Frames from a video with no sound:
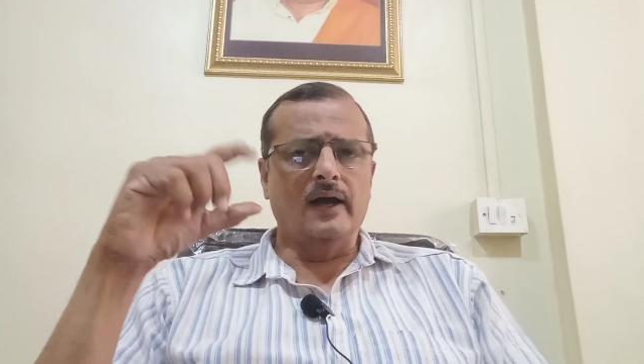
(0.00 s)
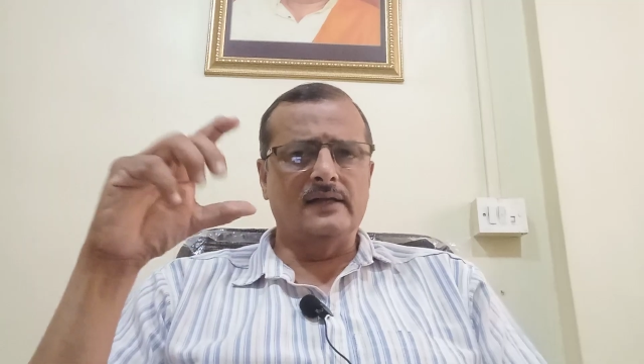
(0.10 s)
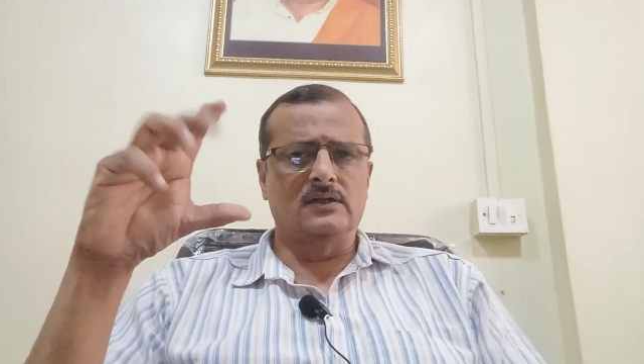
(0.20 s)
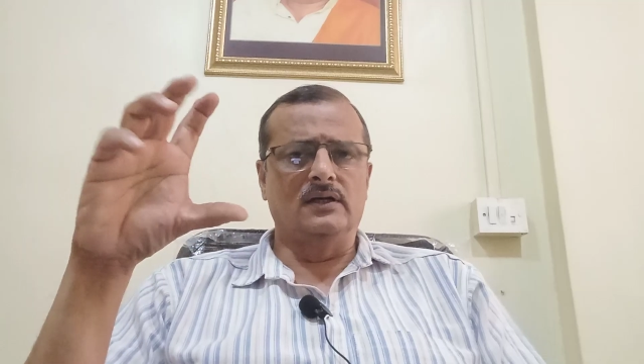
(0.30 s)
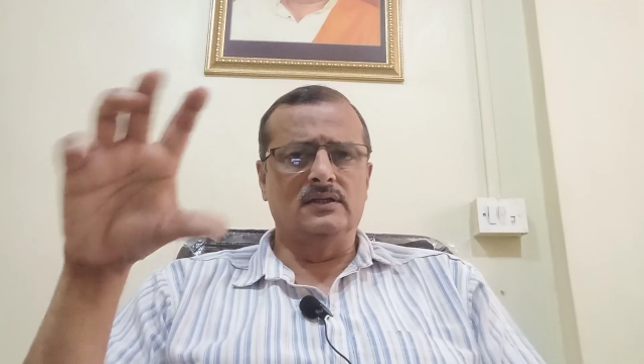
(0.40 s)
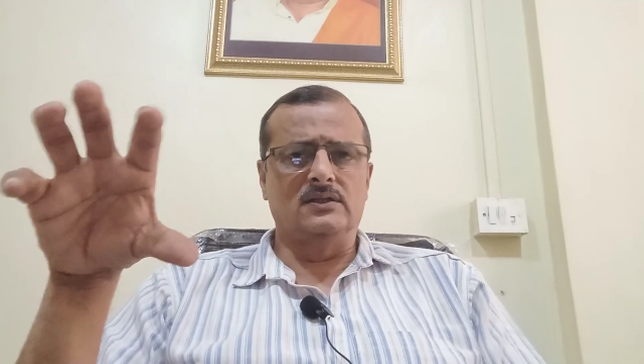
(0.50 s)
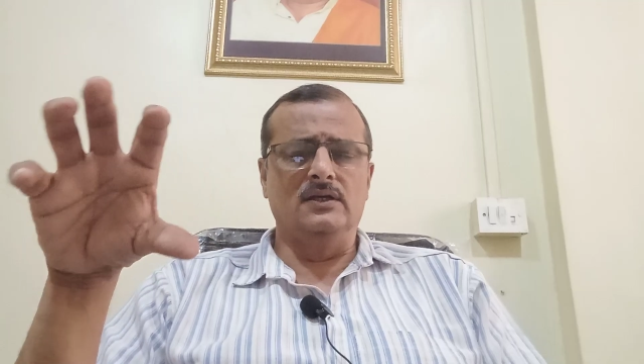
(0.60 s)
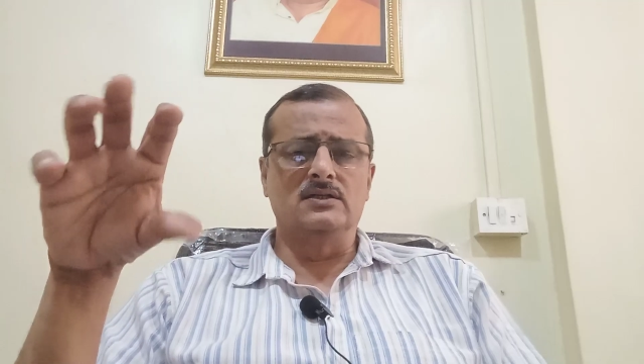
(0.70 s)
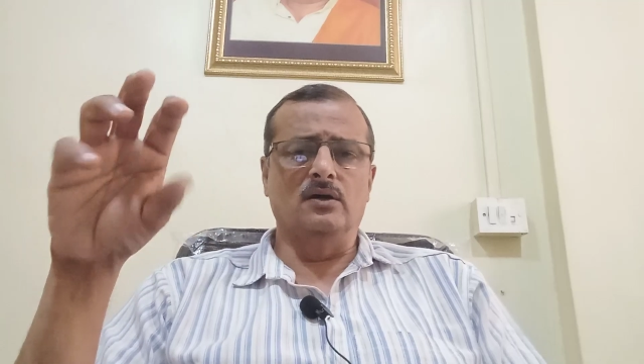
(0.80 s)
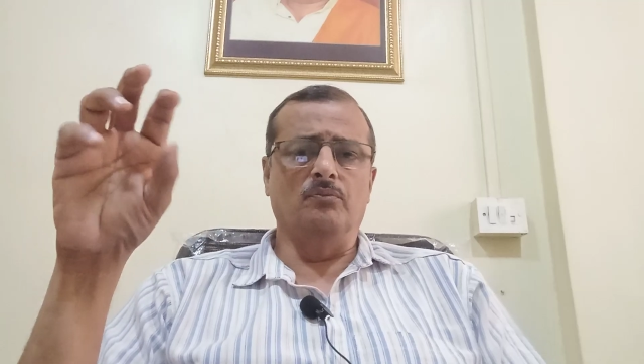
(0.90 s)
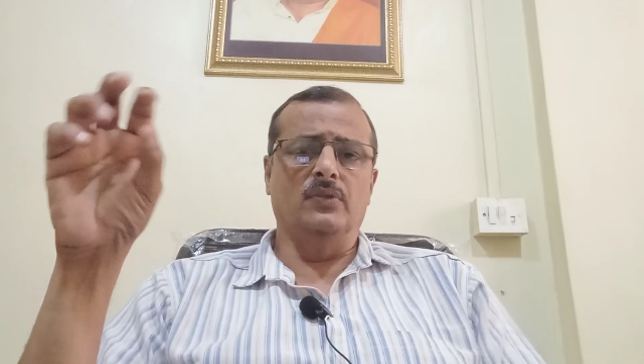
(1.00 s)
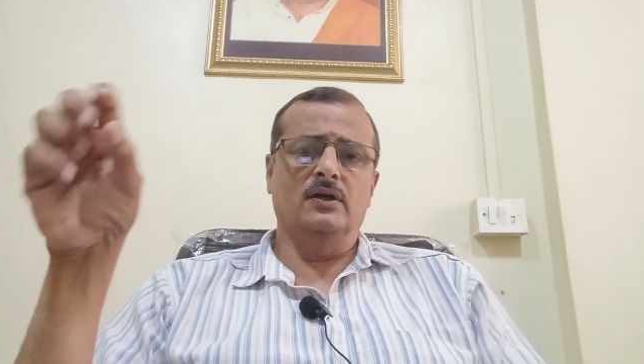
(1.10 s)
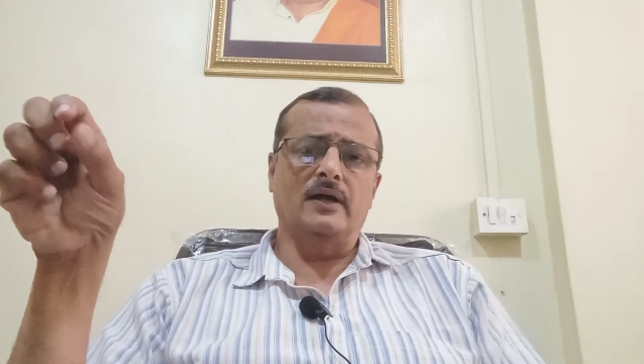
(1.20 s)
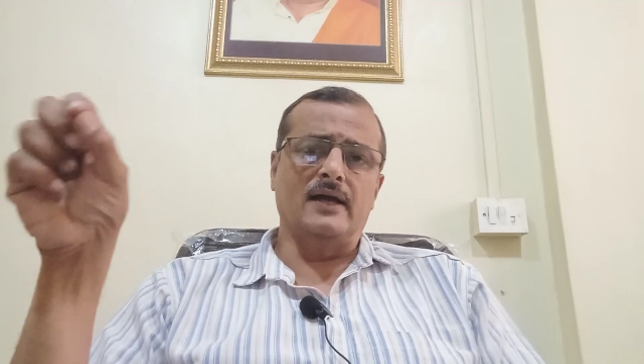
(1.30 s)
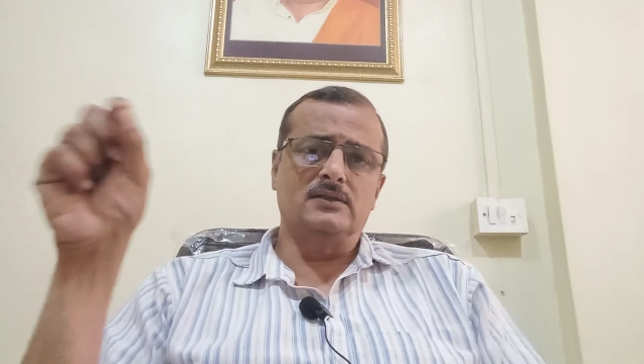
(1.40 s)
as a disease
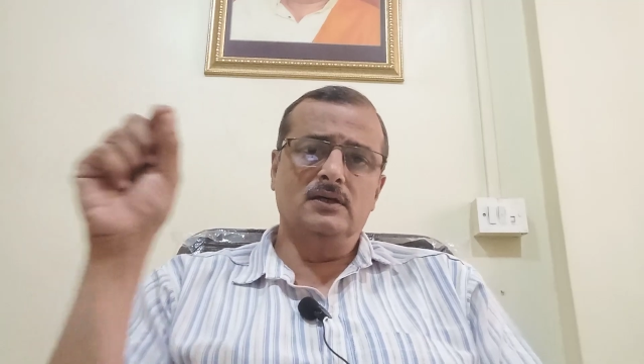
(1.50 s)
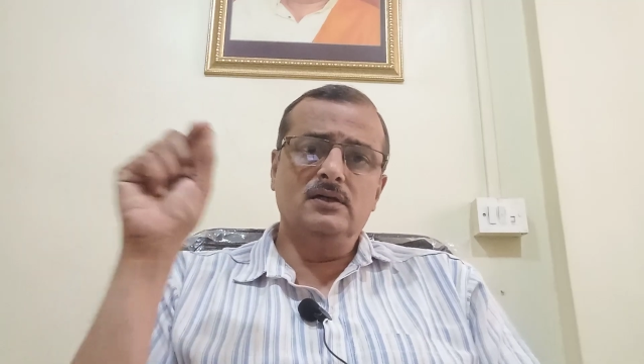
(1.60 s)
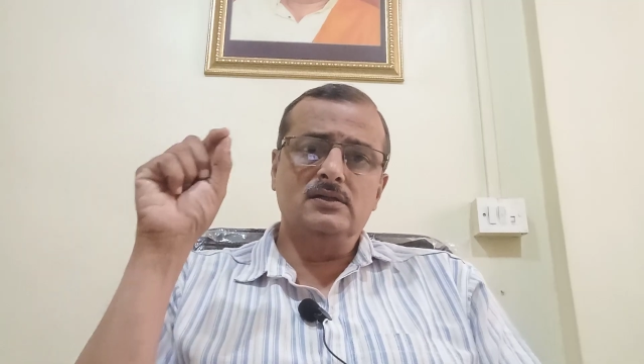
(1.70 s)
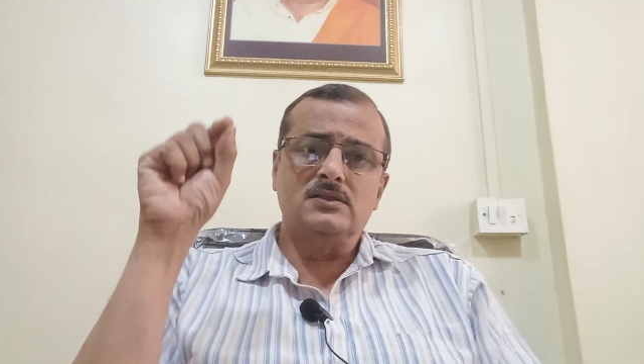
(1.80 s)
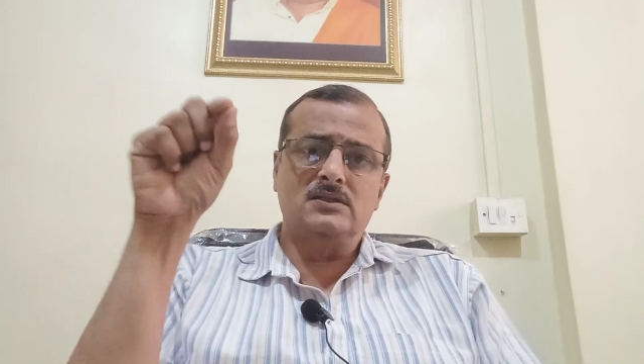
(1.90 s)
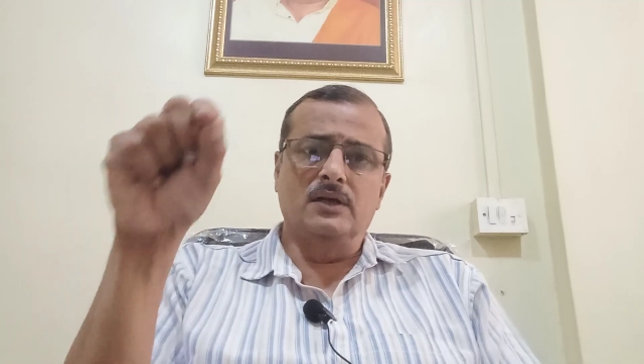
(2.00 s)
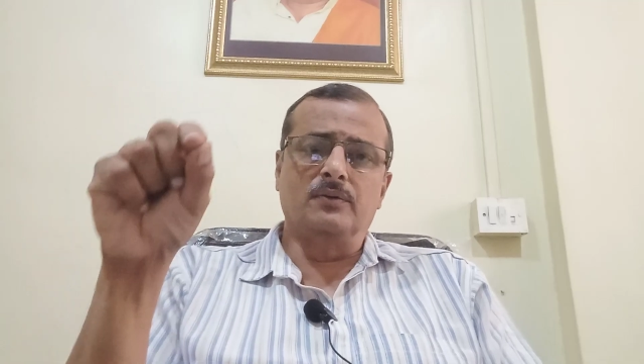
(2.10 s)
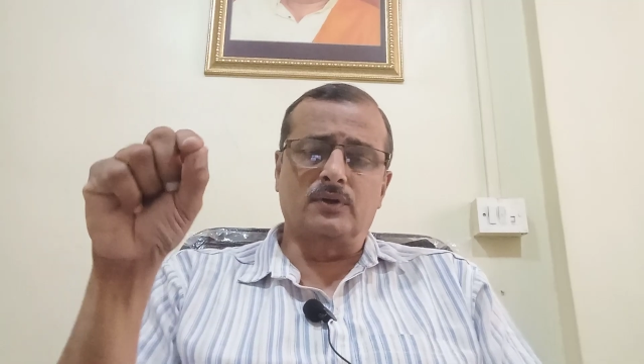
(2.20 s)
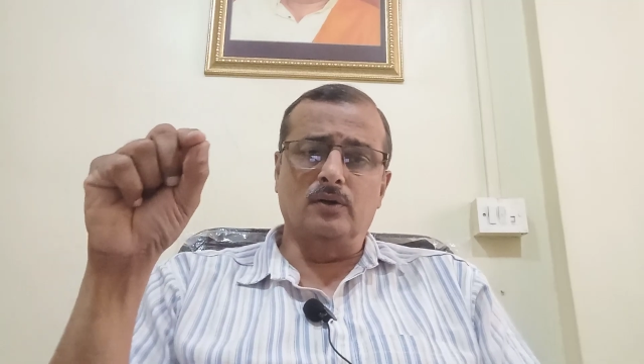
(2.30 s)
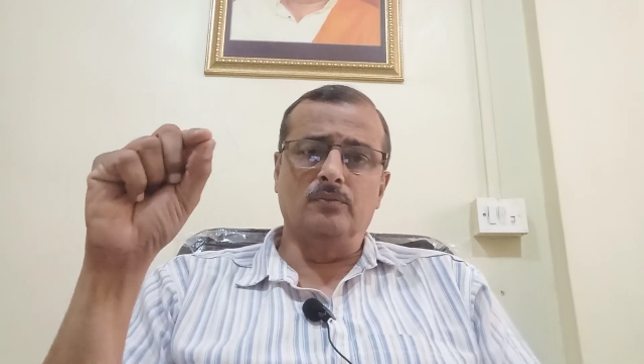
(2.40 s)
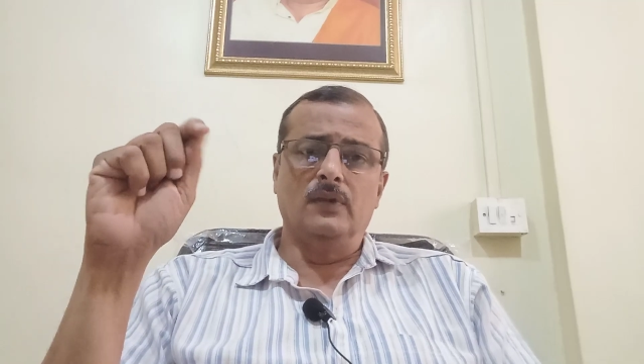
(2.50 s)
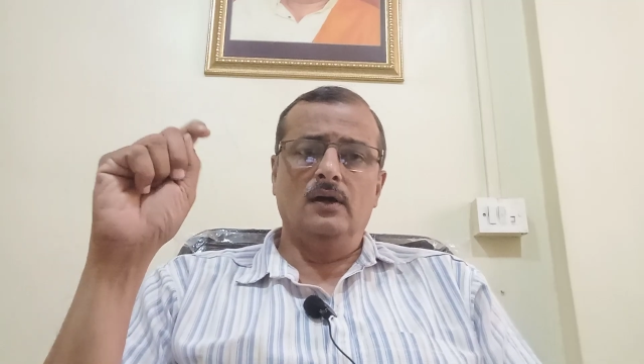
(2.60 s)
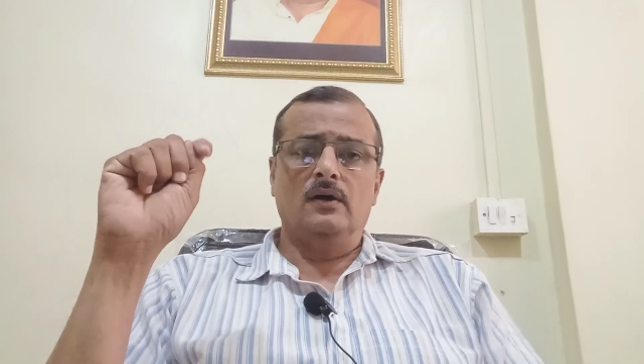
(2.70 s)
but as a symptom,